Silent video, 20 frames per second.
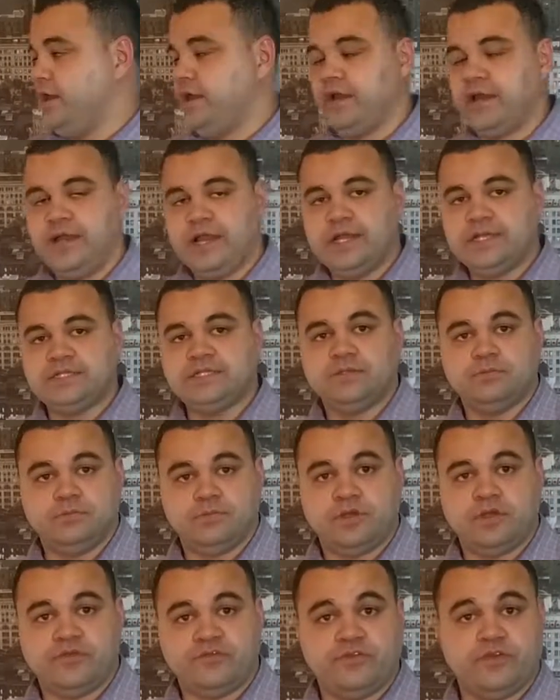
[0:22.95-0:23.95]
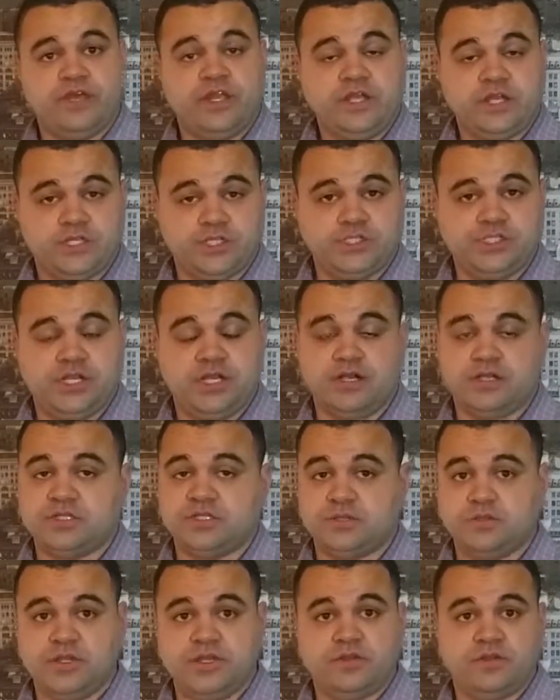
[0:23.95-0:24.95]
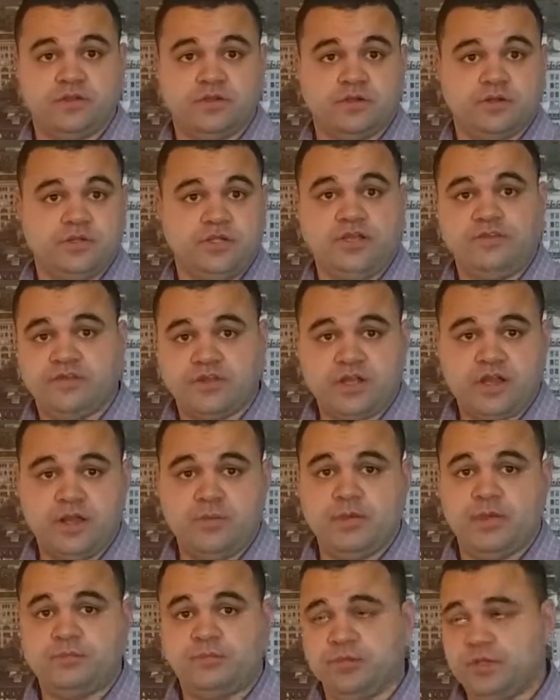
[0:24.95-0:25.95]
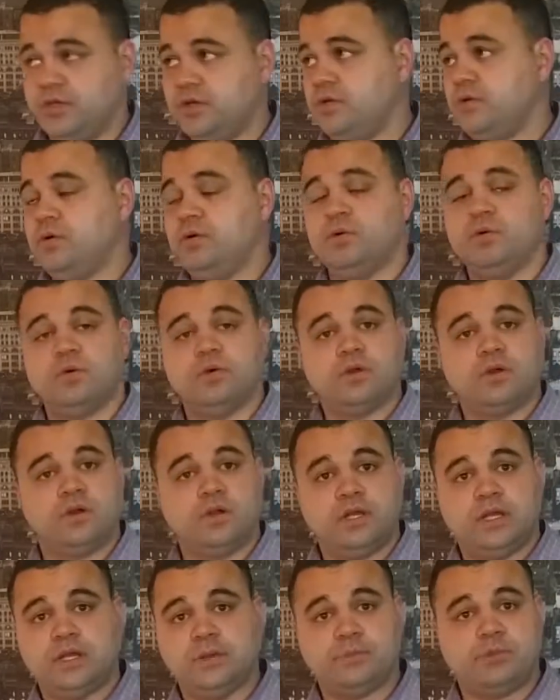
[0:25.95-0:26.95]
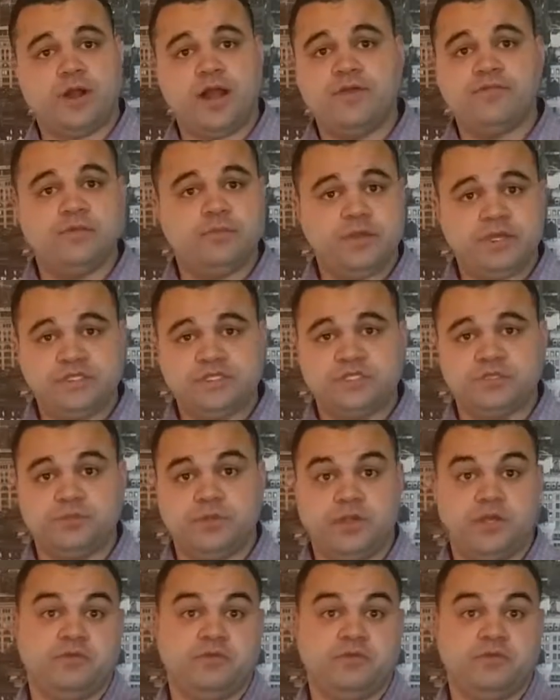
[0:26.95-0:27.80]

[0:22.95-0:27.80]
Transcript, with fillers: And I asked them if they could share. So either leave a comment below or uh, private message me.